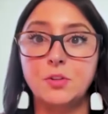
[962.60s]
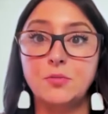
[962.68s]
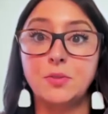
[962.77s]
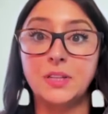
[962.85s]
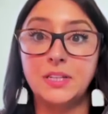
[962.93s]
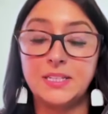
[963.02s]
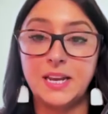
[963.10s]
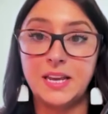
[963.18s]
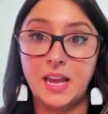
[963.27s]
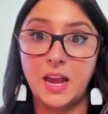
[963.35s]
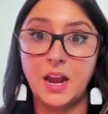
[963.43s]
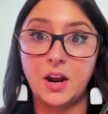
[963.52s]
you really take
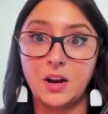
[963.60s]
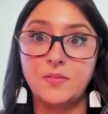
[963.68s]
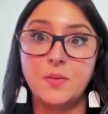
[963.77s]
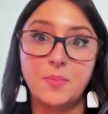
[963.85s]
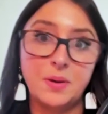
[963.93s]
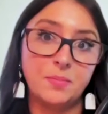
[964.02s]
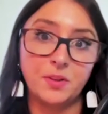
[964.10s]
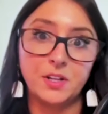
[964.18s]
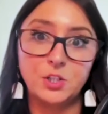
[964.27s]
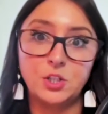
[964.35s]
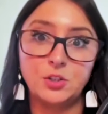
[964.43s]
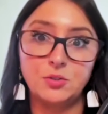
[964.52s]
care of the people
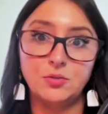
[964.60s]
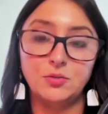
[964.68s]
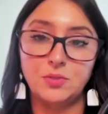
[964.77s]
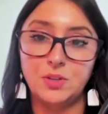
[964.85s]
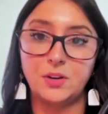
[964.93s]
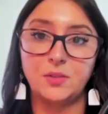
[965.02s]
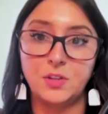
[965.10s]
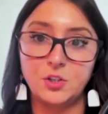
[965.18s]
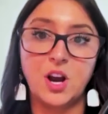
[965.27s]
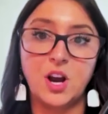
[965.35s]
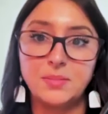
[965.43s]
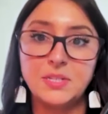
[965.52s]
that you, you know, the
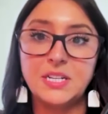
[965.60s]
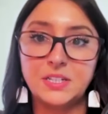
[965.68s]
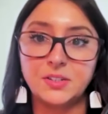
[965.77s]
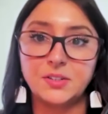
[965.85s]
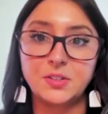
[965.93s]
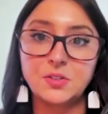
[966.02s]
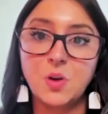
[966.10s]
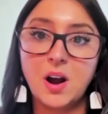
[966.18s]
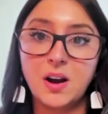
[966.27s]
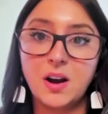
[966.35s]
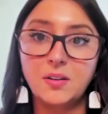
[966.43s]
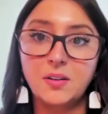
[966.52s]
job seekers as
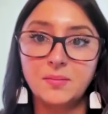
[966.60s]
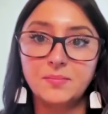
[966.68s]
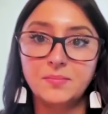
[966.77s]
well.